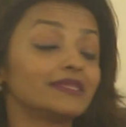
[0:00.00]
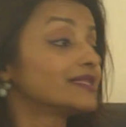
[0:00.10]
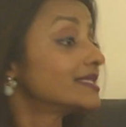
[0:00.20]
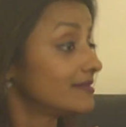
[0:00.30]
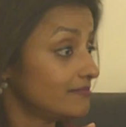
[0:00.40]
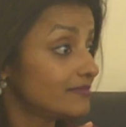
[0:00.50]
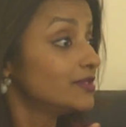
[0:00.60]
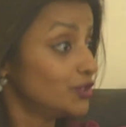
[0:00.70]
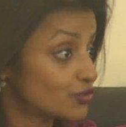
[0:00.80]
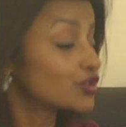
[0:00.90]
The
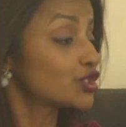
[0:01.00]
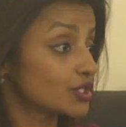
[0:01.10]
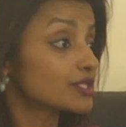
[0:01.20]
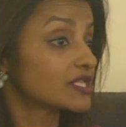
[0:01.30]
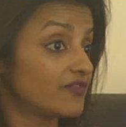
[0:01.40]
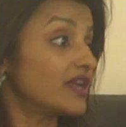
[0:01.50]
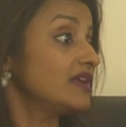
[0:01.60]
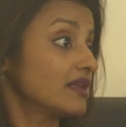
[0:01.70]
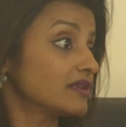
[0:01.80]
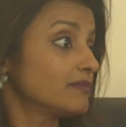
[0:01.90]
nutrition is the
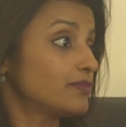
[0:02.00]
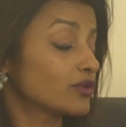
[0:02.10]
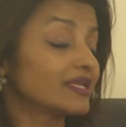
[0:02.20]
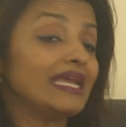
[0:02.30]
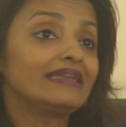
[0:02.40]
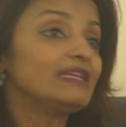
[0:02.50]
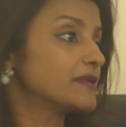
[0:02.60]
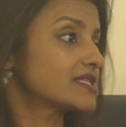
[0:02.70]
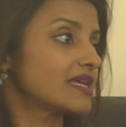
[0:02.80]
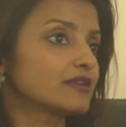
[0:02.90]
very other important.
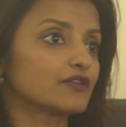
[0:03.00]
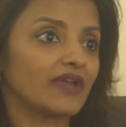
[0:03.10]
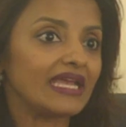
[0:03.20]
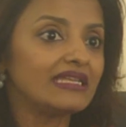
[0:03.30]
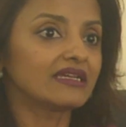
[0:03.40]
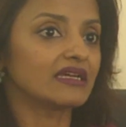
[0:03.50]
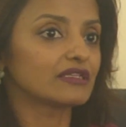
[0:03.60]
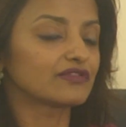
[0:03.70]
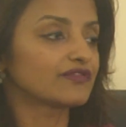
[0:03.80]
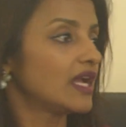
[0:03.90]
80% of any kind
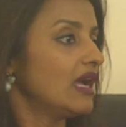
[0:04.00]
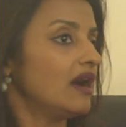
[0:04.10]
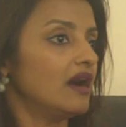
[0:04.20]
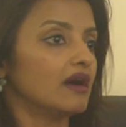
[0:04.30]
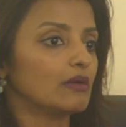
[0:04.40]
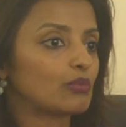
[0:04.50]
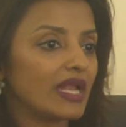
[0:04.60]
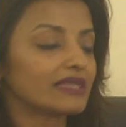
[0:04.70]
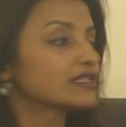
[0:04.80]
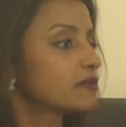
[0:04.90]
of
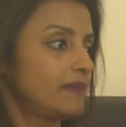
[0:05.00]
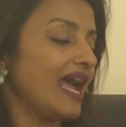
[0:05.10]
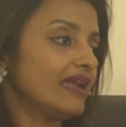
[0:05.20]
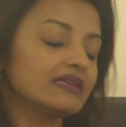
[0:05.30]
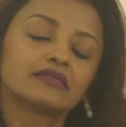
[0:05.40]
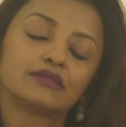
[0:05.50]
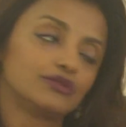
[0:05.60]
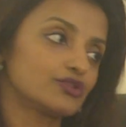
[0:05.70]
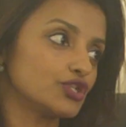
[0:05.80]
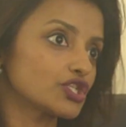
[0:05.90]
wellness plan is
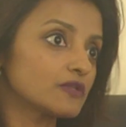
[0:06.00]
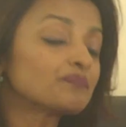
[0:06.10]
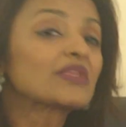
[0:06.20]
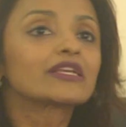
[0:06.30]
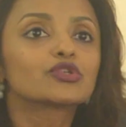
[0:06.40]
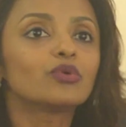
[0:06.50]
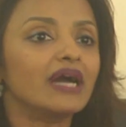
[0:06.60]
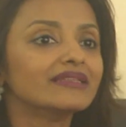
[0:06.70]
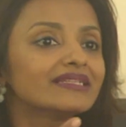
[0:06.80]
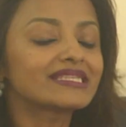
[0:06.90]
nutrition. So
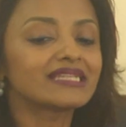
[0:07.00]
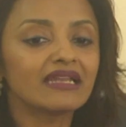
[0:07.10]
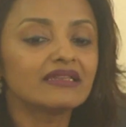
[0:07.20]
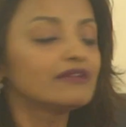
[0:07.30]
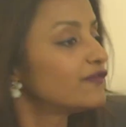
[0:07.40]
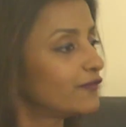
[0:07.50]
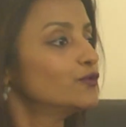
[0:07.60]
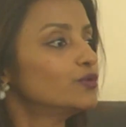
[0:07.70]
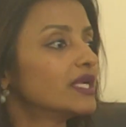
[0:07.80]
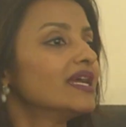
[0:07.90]
understanding
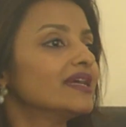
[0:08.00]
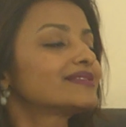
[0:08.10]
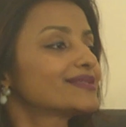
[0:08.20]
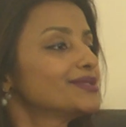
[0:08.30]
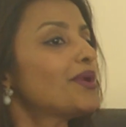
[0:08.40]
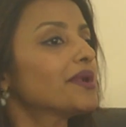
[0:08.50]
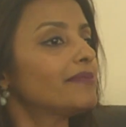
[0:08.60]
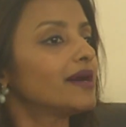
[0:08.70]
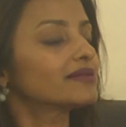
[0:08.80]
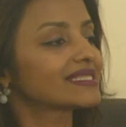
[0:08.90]
food, it's not
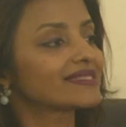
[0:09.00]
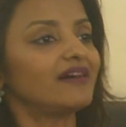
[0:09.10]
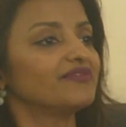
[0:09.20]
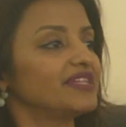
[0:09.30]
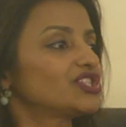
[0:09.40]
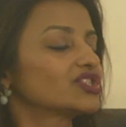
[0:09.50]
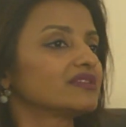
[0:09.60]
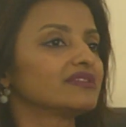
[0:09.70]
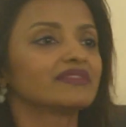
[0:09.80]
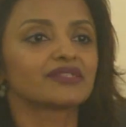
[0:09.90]
about
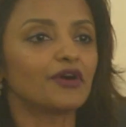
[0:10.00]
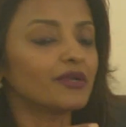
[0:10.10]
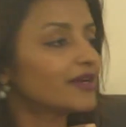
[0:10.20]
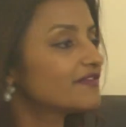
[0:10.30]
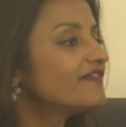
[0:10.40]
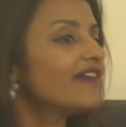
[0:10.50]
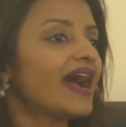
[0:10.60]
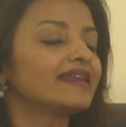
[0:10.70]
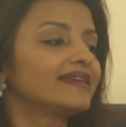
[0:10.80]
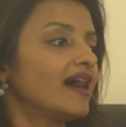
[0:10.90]
starvation, it's not about
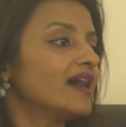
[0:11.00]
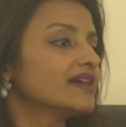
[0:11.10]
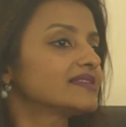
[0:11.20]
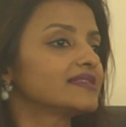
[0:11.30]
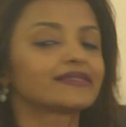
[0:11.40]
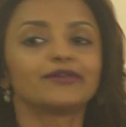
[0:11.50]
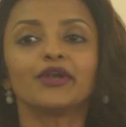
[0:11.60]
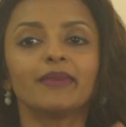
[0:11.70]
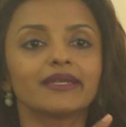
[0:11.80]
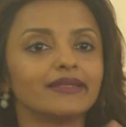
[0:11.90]
fad diets, it's not
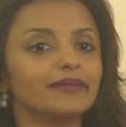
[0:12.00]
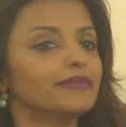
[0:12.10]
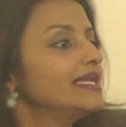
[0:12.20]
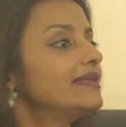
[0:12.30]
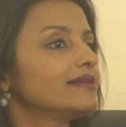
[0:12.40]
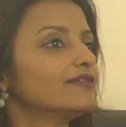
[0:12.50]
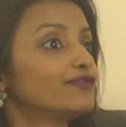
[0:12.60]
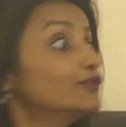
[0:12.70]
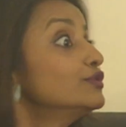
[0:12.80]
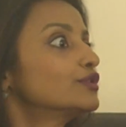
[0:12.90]
about eliminating
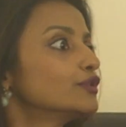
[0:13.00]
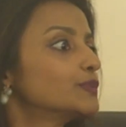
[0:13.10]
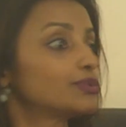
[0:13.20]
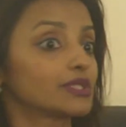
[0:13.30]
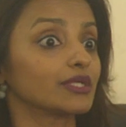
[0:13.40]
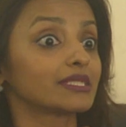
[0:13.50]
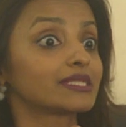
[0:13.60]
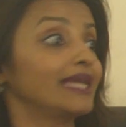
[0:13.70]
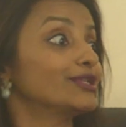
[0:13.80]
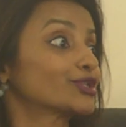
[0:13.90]
food groups which are
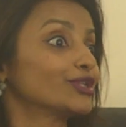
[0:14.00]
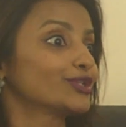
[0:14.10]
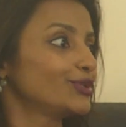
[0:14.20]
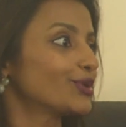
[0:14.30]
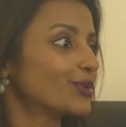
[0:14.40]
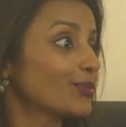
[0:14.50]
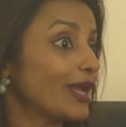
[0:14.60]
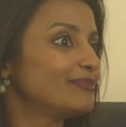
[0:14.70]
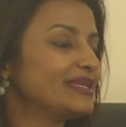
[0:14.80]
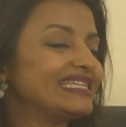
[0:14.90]
essential to your
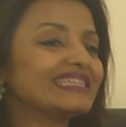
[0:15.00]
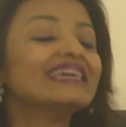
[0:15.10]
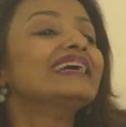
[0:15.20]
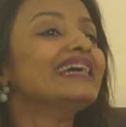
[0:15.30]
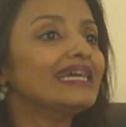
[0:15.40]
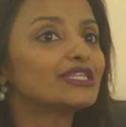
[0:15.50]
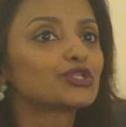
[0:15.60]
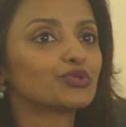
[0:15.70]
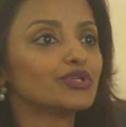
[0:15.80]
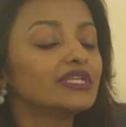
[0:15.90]
well-being.
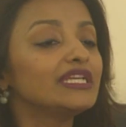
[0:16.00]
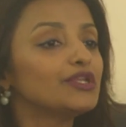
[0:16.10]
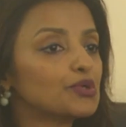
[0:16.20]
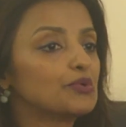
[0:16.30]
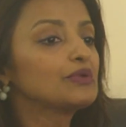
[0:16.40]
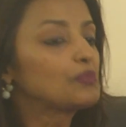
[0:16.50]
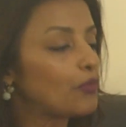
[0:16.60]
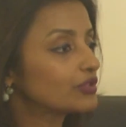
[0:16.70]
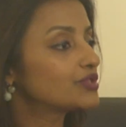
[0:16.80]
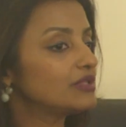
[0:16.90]
It's really knowing
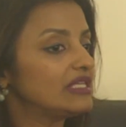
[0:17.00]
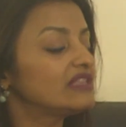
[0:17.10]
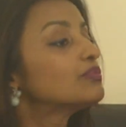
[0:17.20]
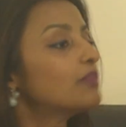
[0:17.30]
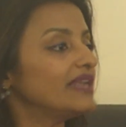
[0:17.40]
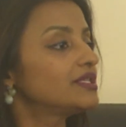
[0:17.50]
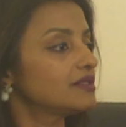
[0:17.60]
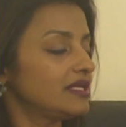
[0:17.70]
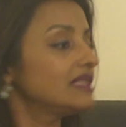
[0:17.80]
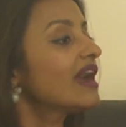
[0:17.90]
what to eat, when to
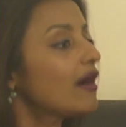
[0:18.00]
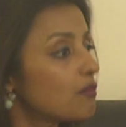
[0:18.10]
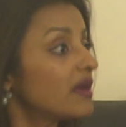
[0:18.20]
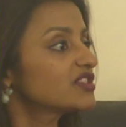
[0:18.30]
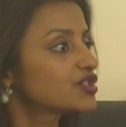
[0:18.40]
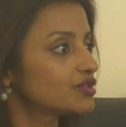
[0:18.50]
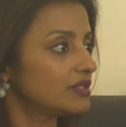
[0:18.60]
eat, how much to